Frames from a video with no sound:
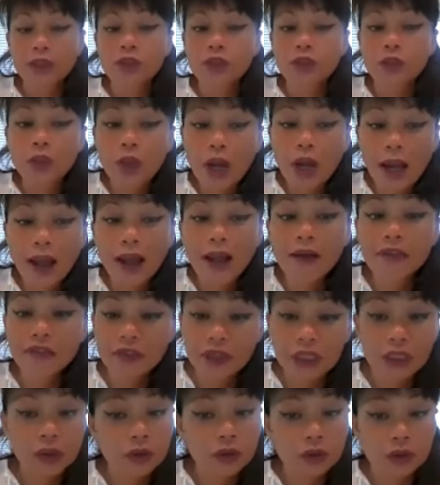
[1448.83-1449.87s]
you have
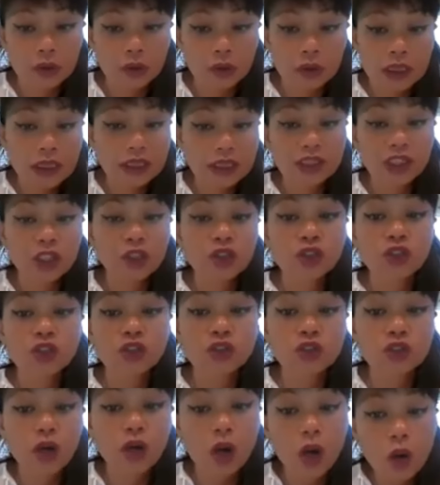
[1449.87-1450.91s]
in you, is
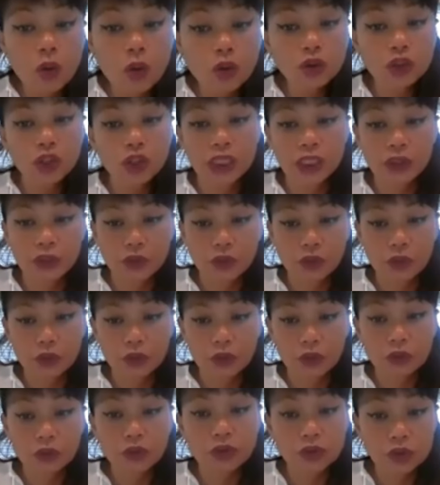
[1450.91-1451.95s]
installed in
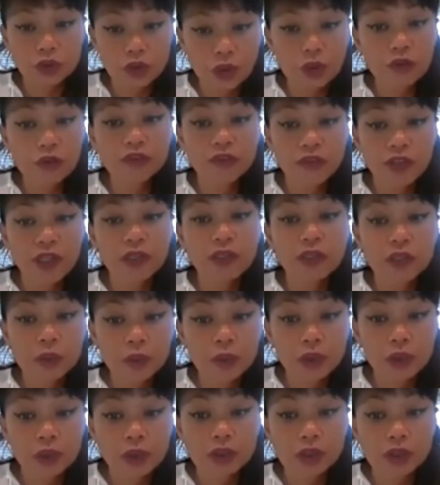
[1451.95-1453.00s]
you so very
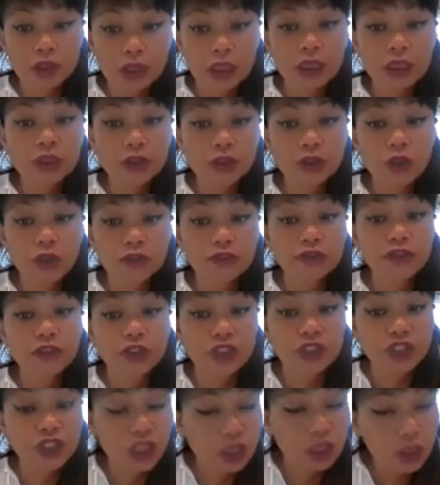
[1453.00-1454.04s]
much in your
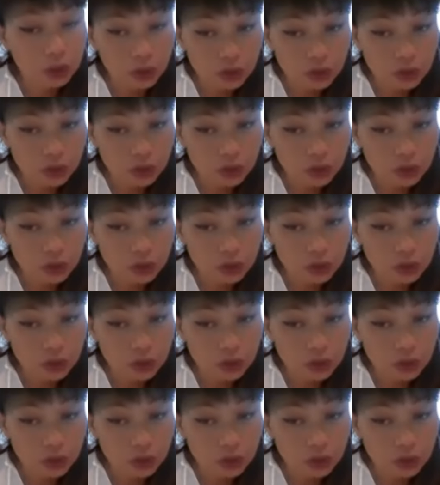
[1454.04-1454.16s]
first